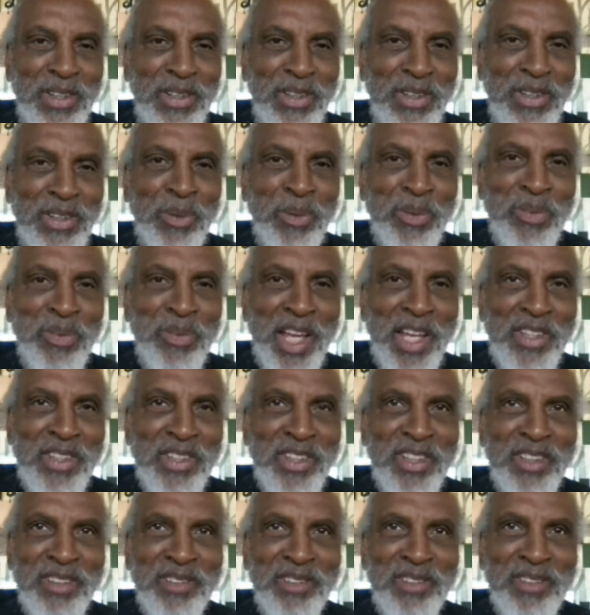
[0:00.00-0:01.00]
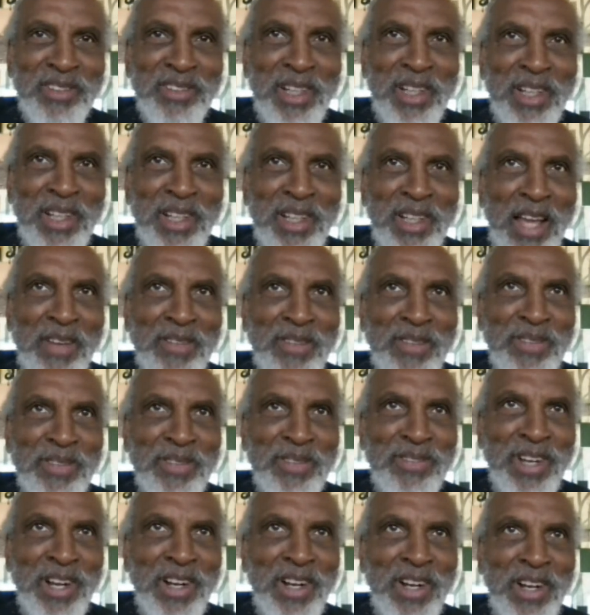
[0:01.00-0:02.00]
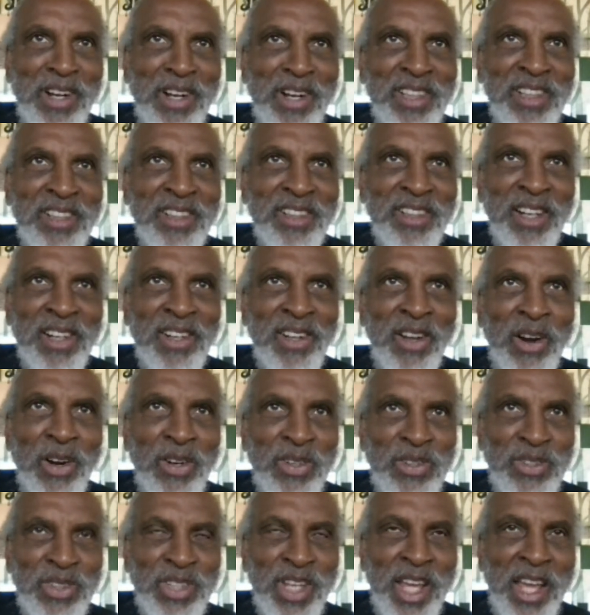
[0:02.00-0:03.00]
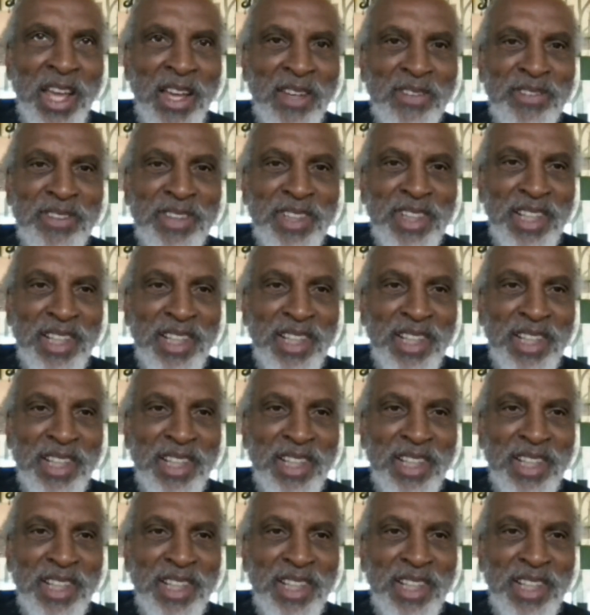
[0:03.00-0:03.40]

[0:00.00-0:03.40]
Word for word: You know, we've had to have a fairly a large staff,